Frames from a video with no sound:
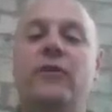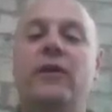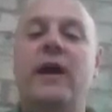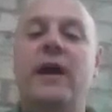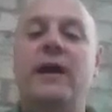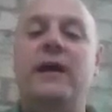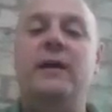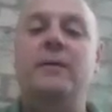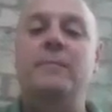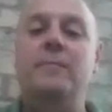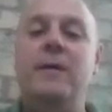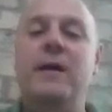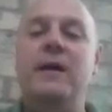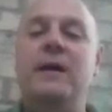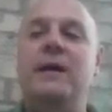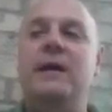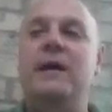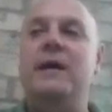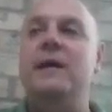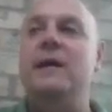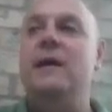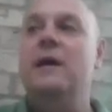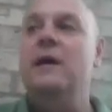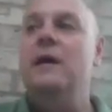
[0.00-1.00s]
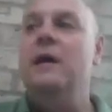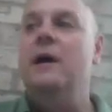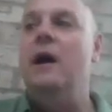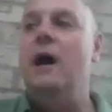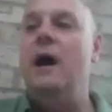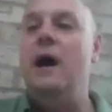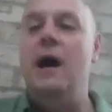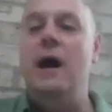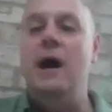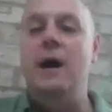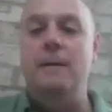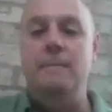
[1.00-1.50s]
I can make it
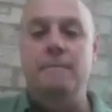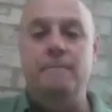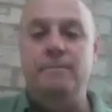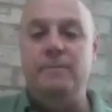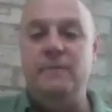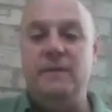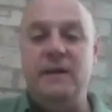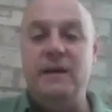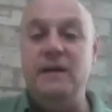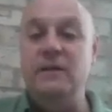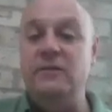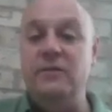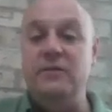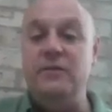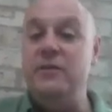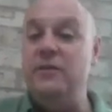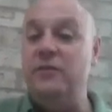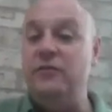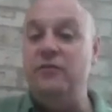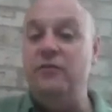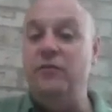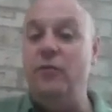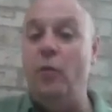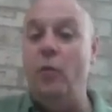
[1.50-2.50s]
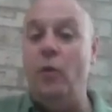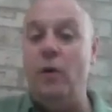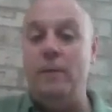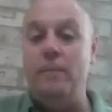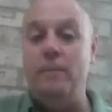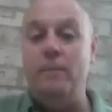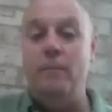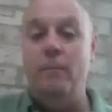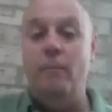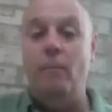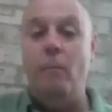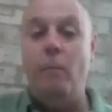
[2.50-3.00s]
into this form
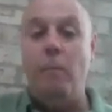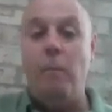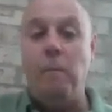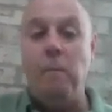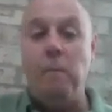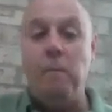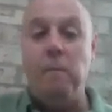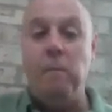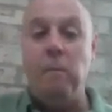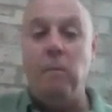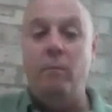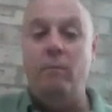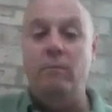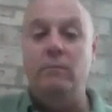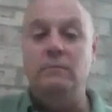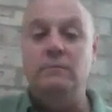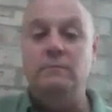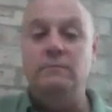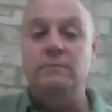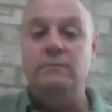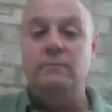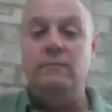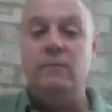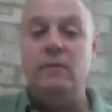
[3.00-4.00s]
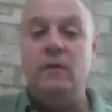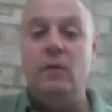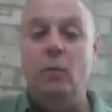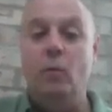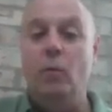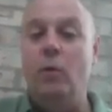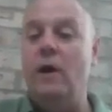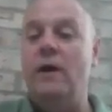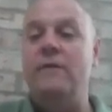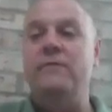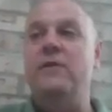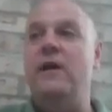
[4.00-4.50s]

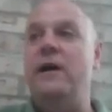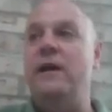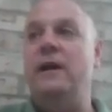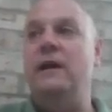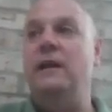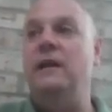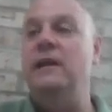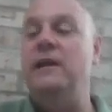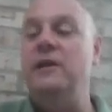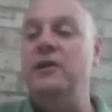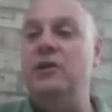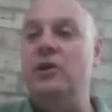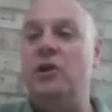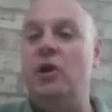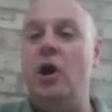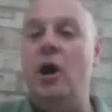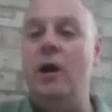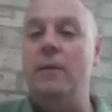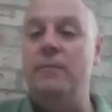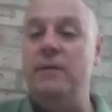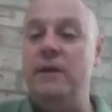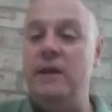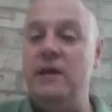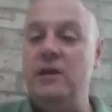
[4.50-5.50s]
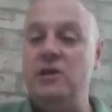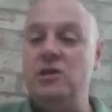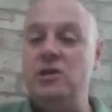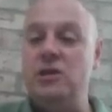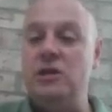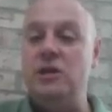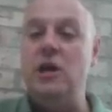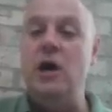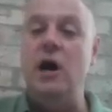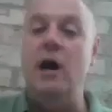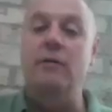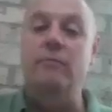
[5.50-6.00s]
where I've got a linear
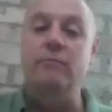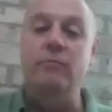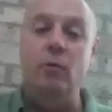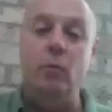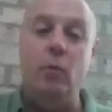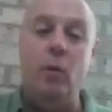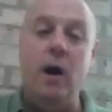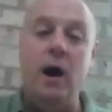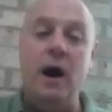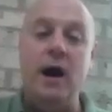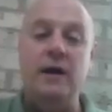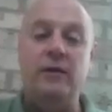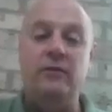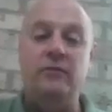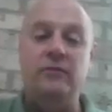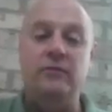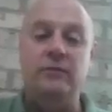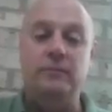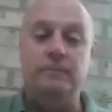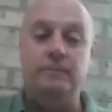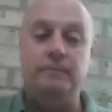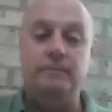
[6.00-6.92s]
combination of the y's.